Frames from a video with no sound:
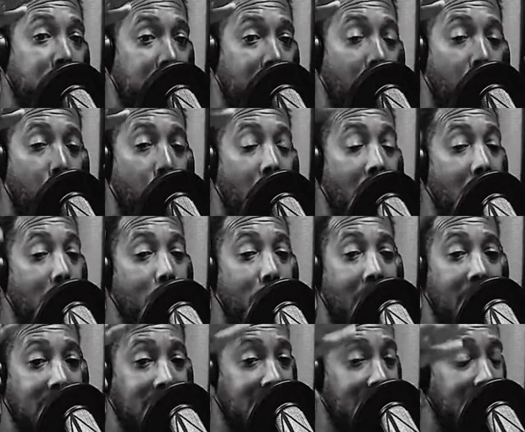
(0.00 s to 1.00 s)
way
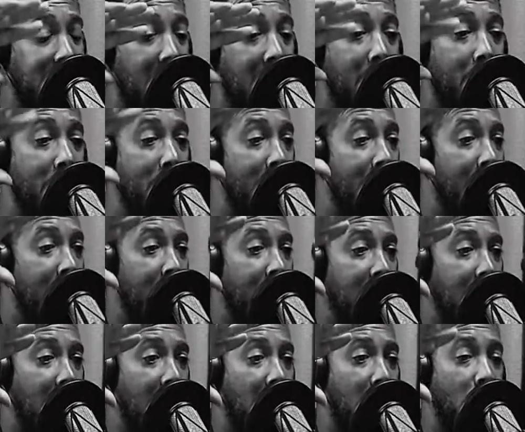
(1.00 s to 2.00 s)
past the time
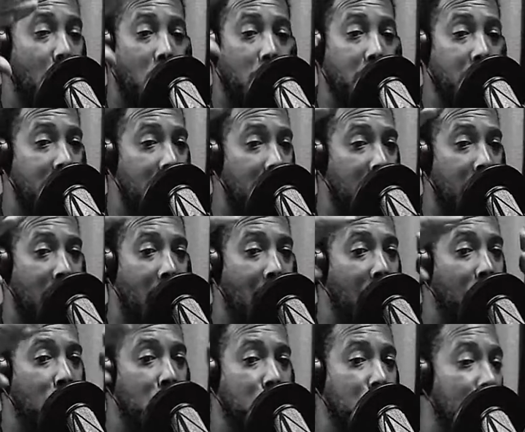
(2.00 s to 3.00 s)
that I normally in. I
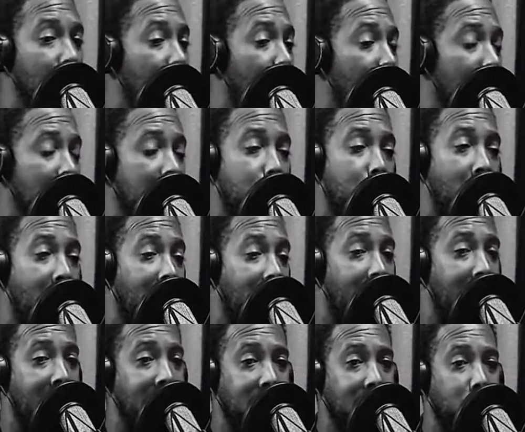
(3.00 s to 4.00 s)
usually do these
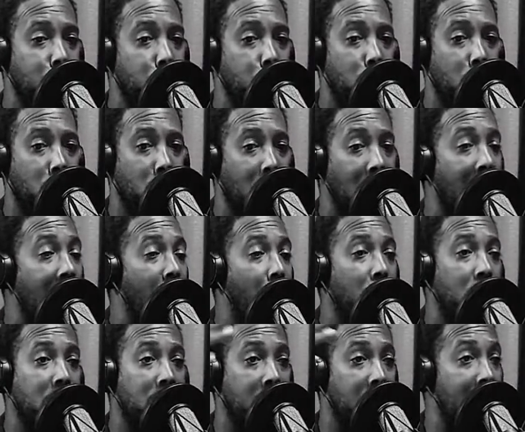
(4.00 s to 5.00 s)
podcasts a lot
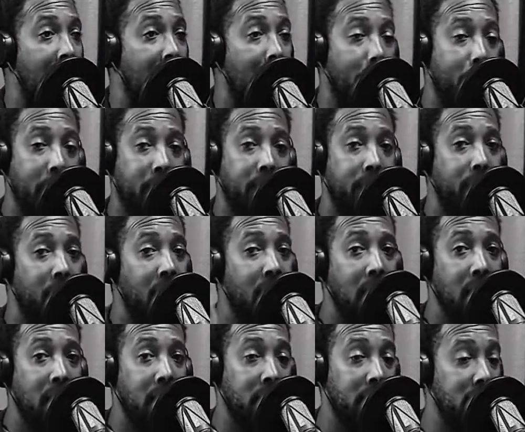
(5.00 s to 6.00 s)
earlier than that, but
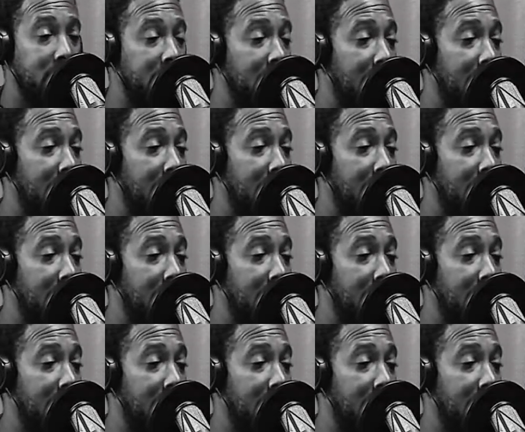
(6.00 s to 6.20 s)
shit